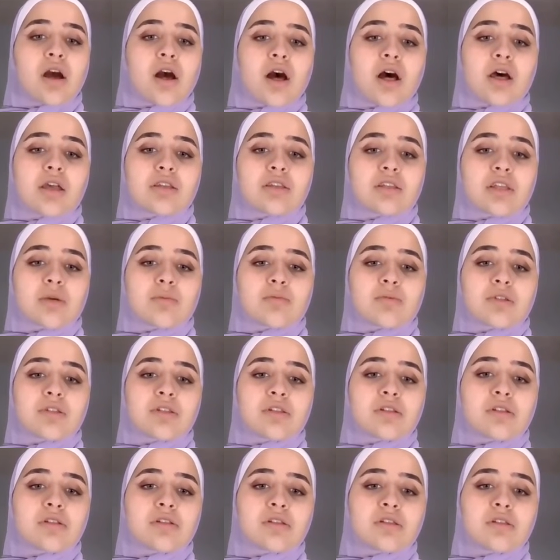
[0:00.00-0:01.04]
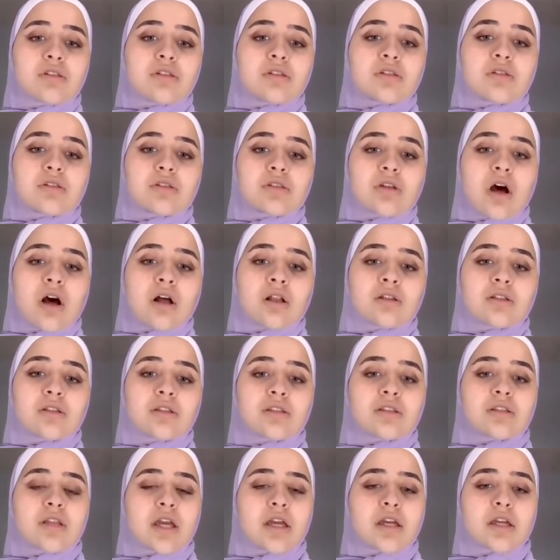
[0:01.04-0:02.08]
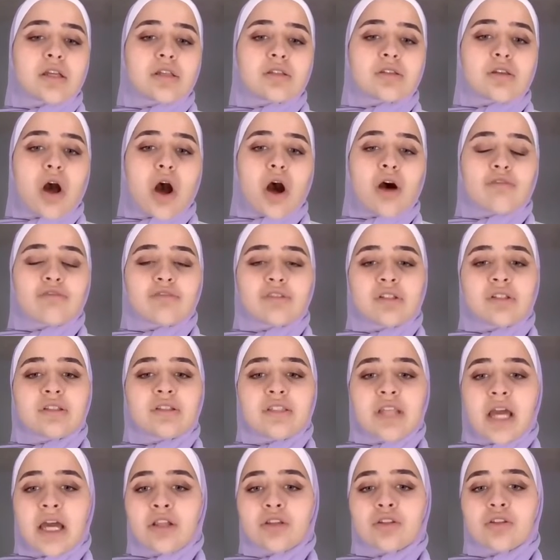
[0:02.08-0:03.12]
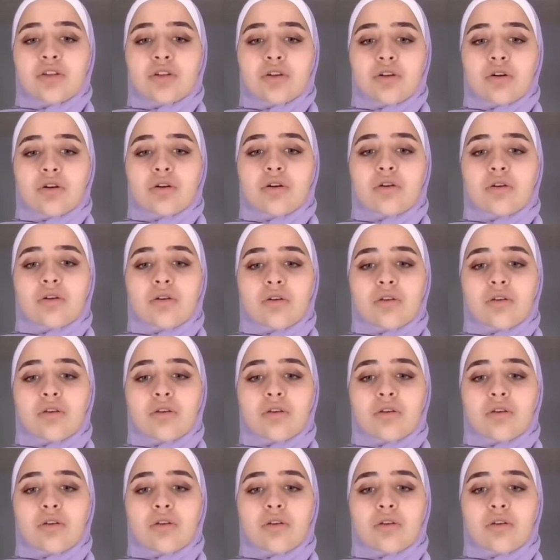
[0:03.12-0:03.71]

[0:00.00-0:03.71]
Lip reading: A substance's solid state is often denser